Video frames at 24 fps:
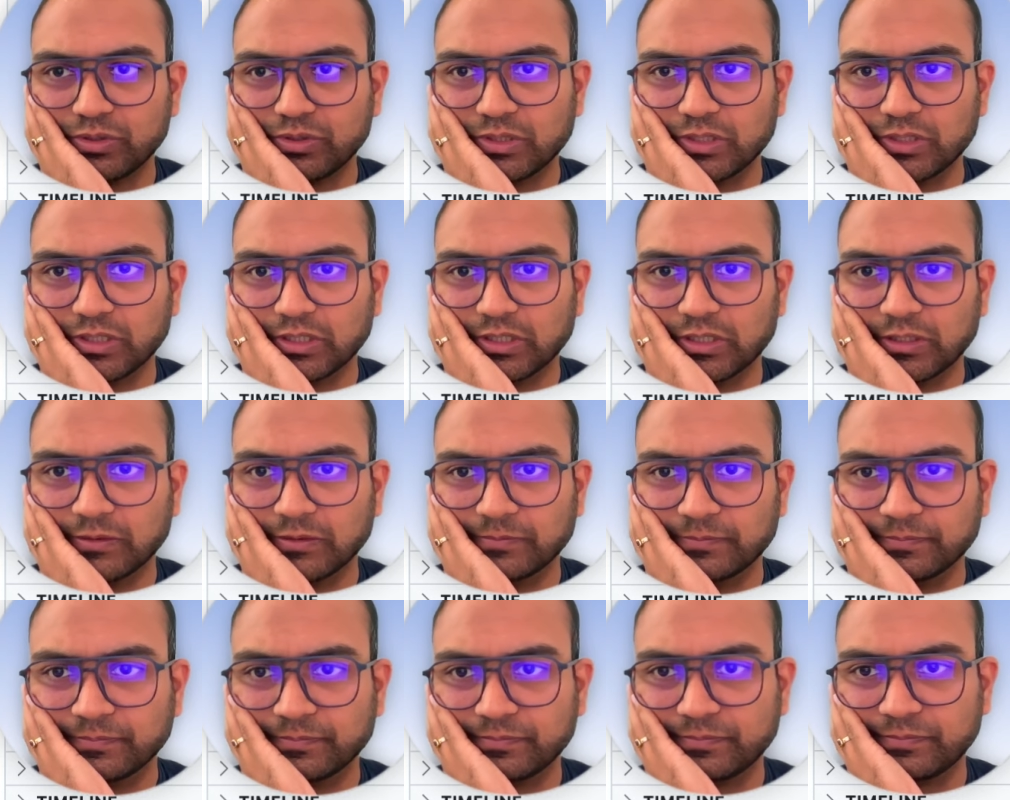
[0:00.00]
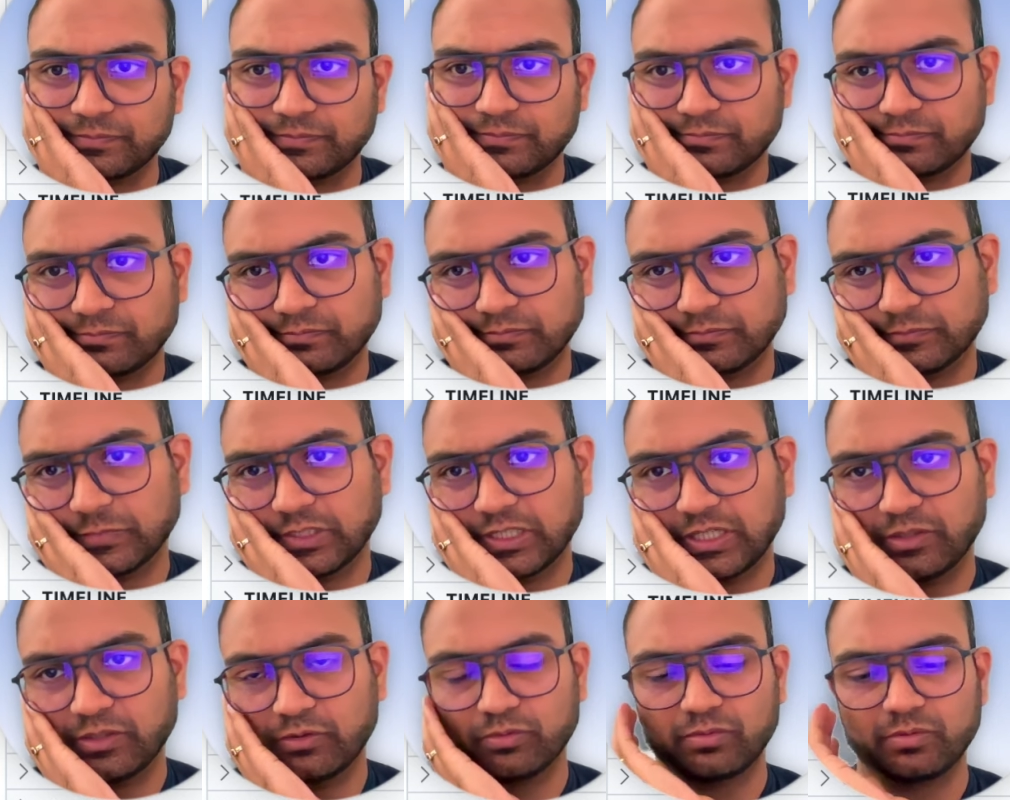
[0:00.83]

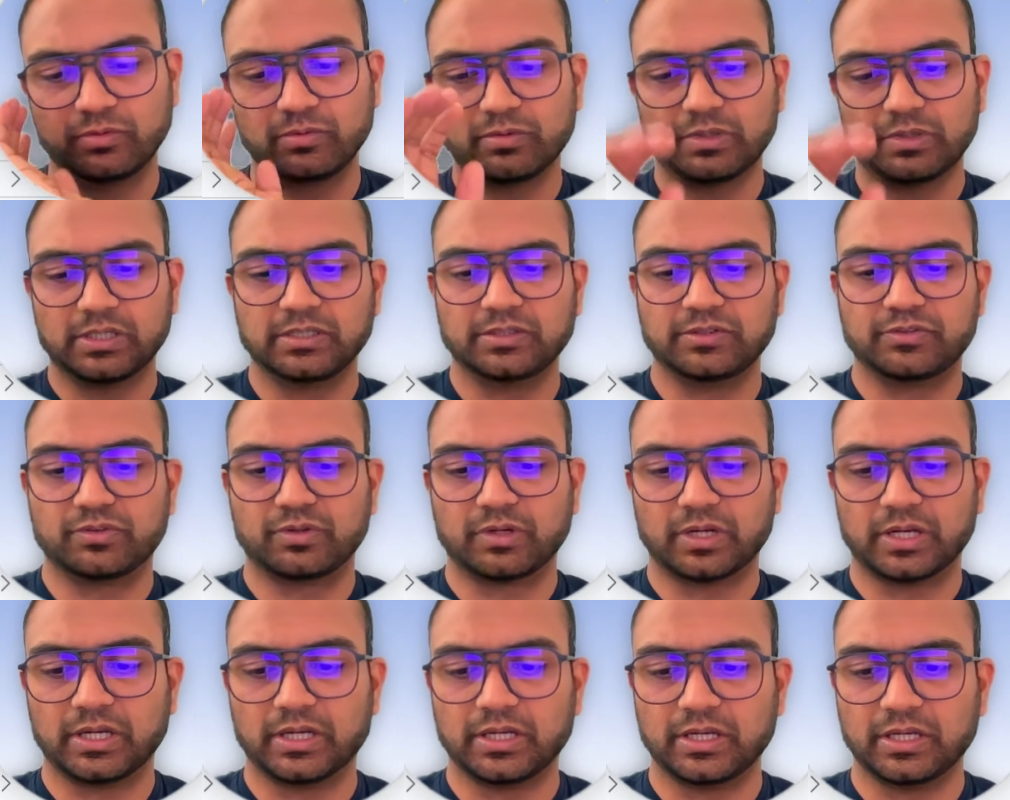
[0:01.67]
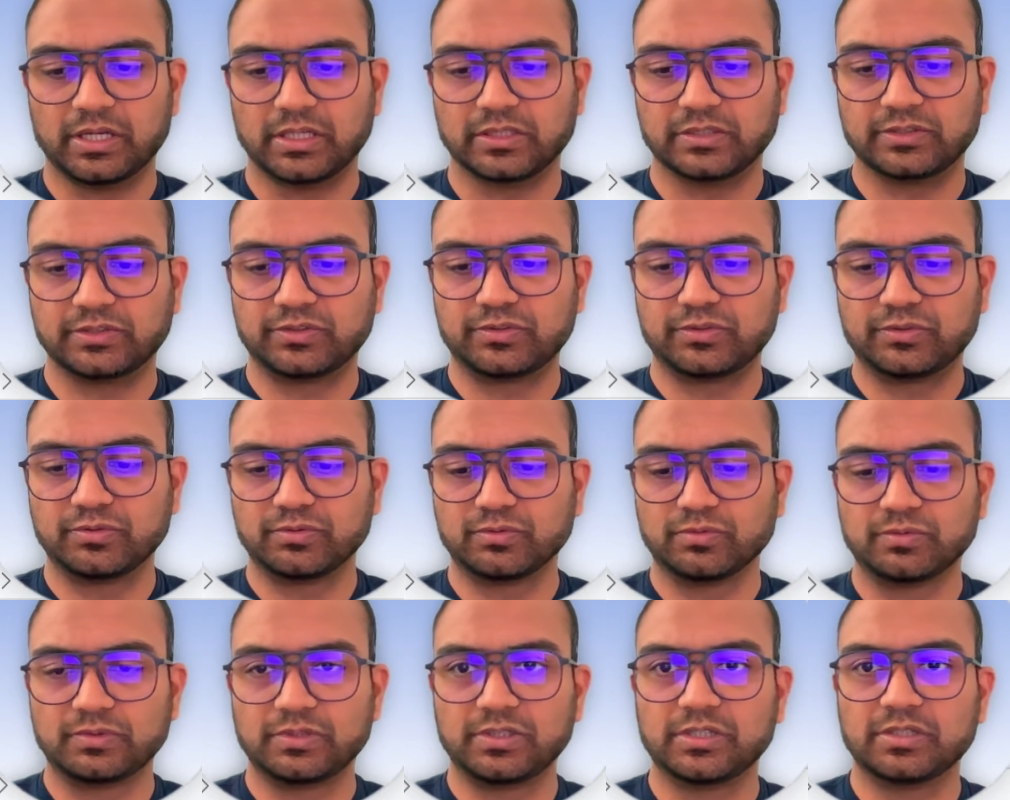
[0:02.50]
I don't know. I'll try
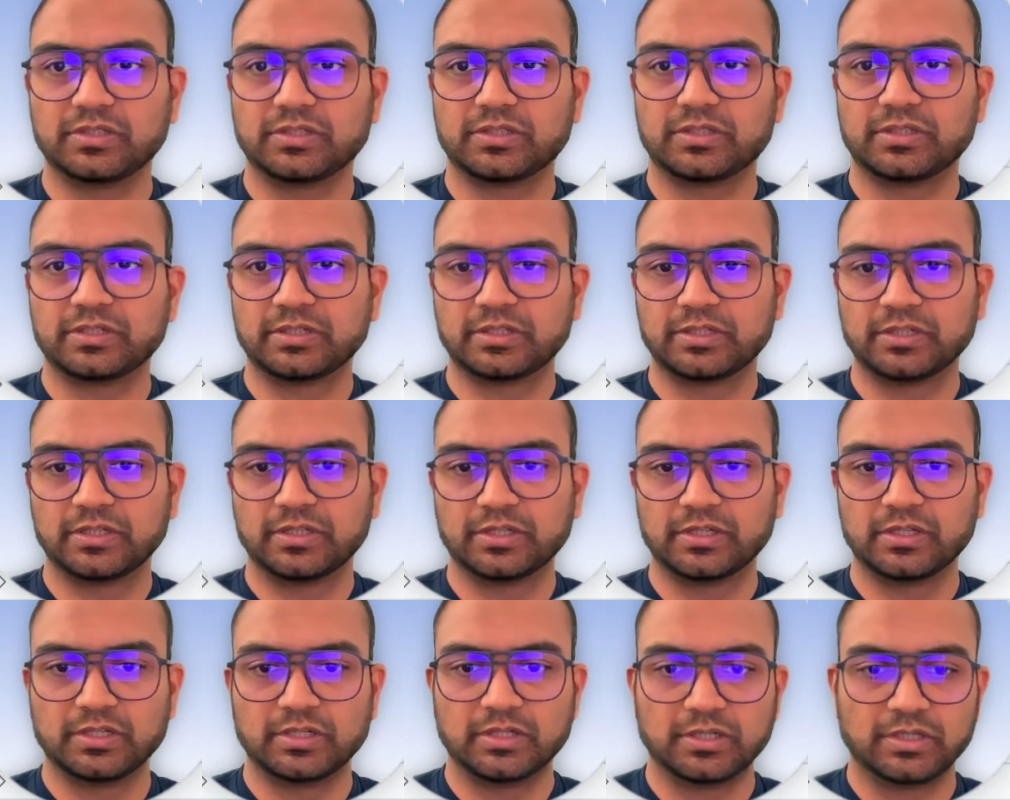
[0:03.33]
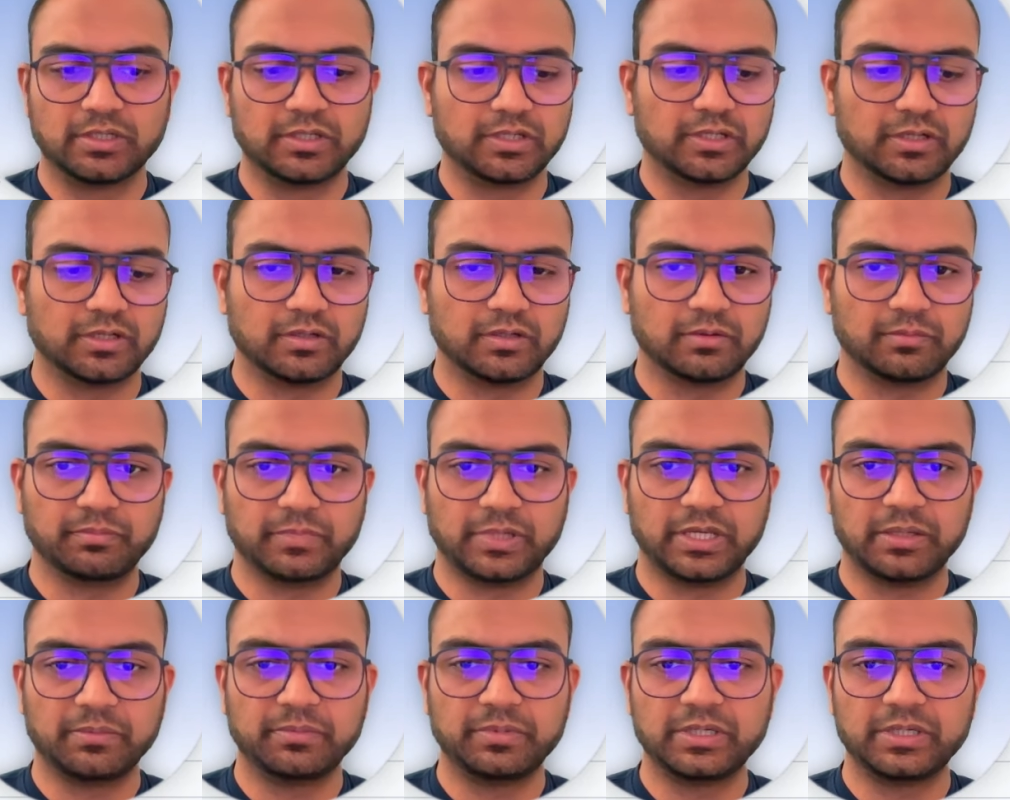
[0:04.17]
X2 here.
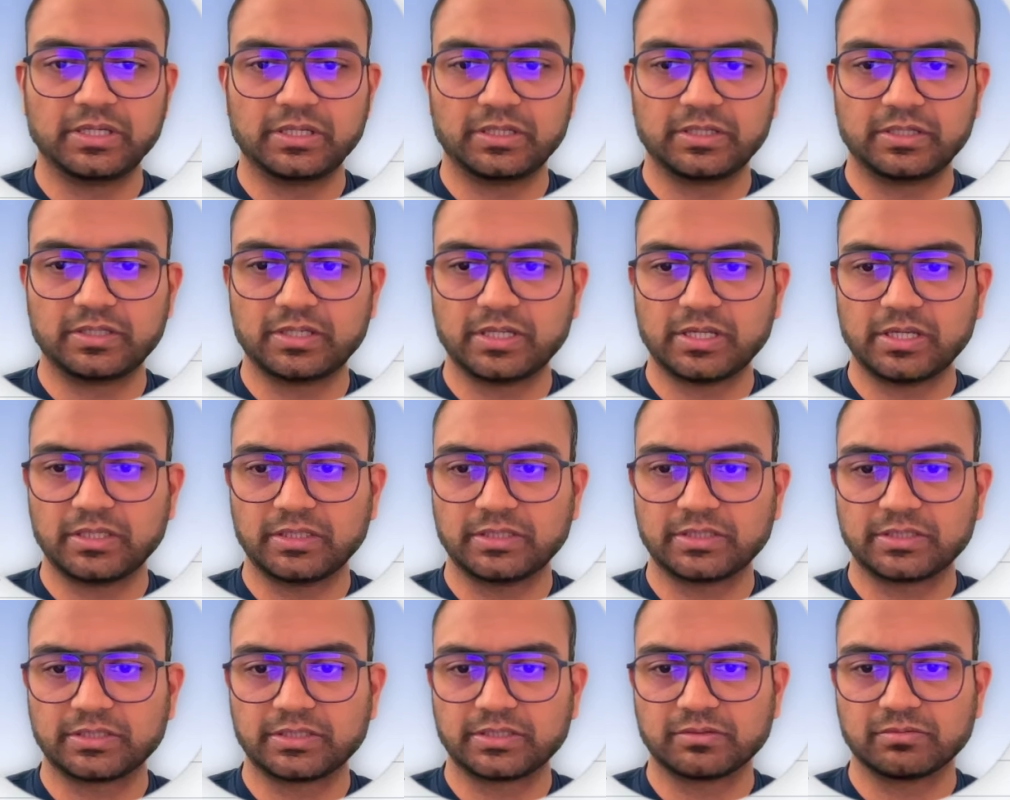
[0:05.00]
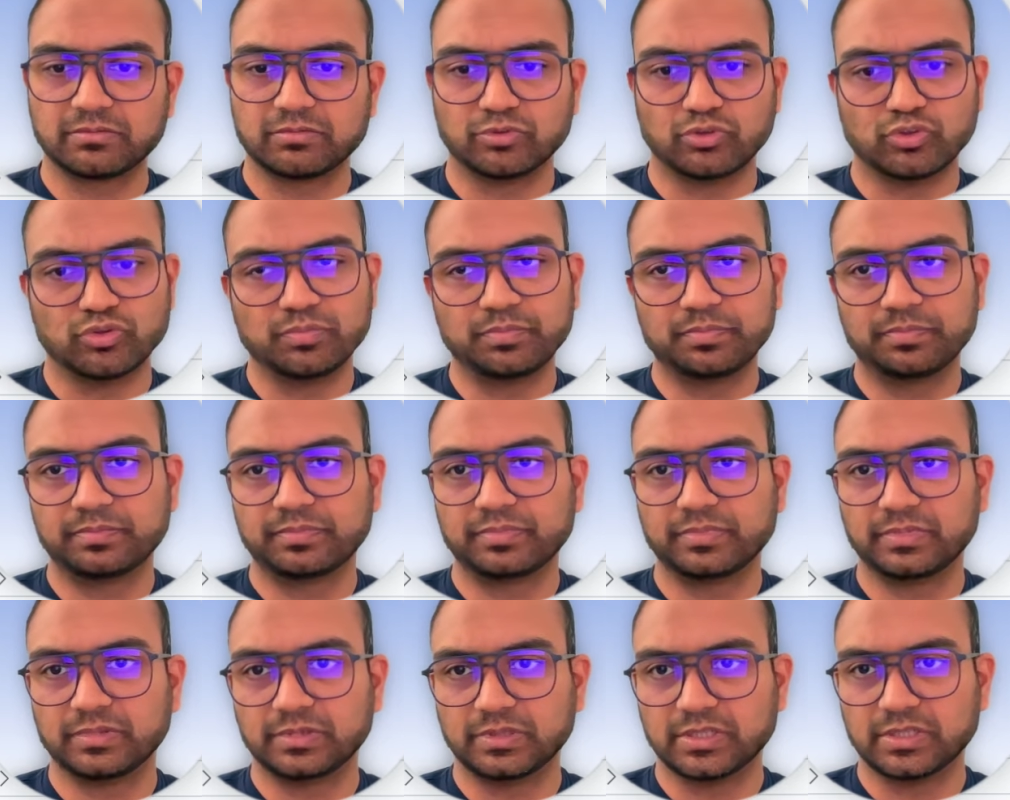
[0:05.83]
Maybe it takes, nope,
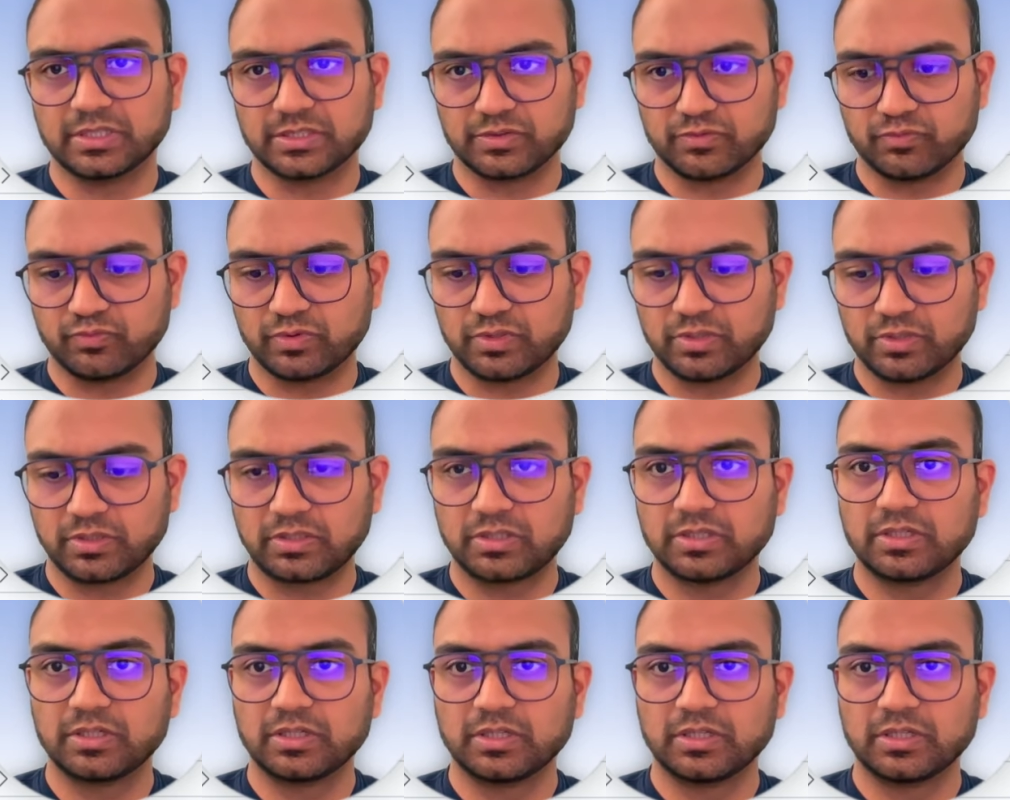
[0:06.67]
doesn't work.